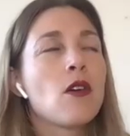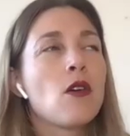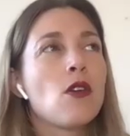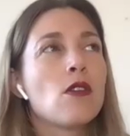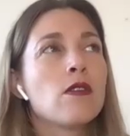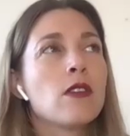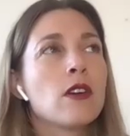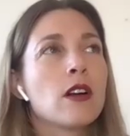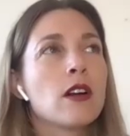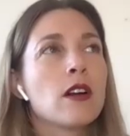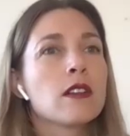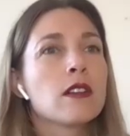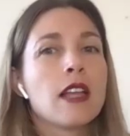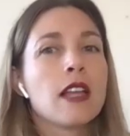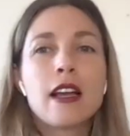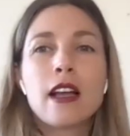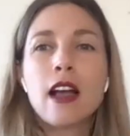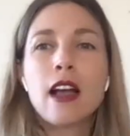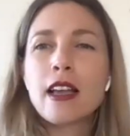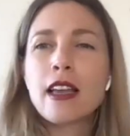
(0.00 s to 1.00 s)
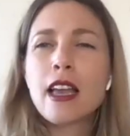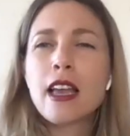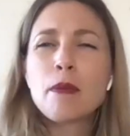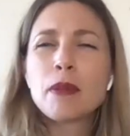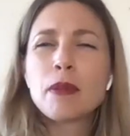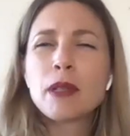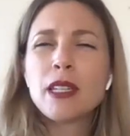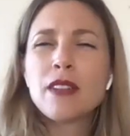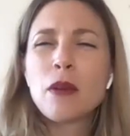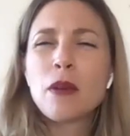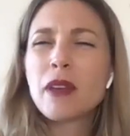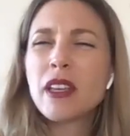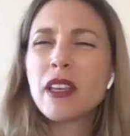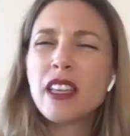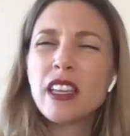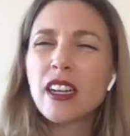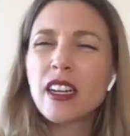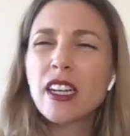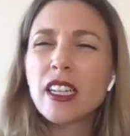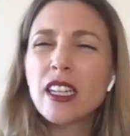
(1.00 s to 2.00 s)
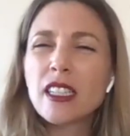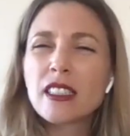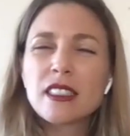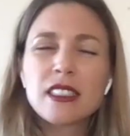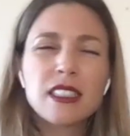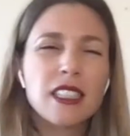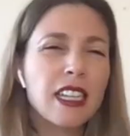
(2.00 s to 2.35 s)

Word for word: over, like, I can't believe I'm here.